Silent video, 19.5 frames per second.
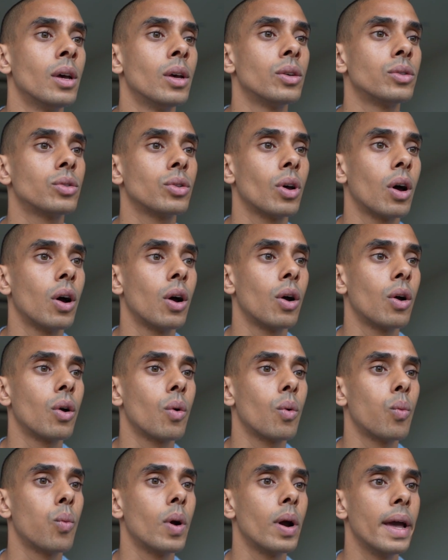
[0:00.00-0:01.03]
So
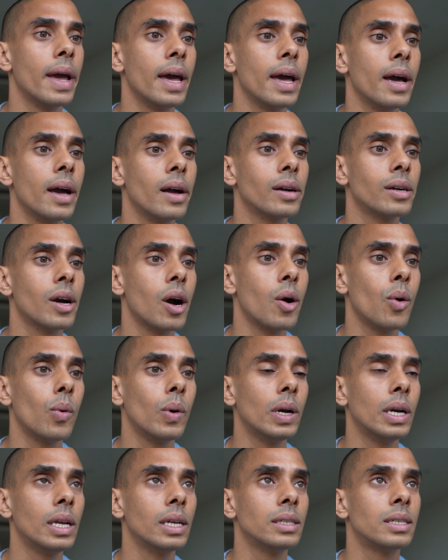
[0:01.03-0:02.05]
we're
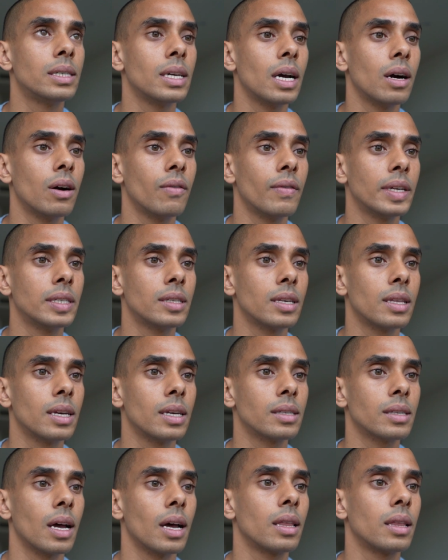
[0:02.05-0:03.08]
going to delve into
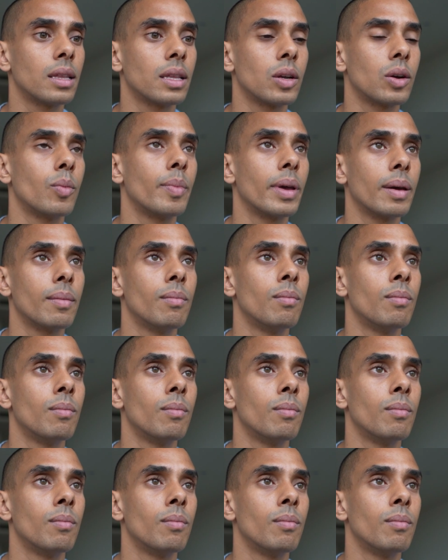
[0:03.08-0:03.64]
this a little bit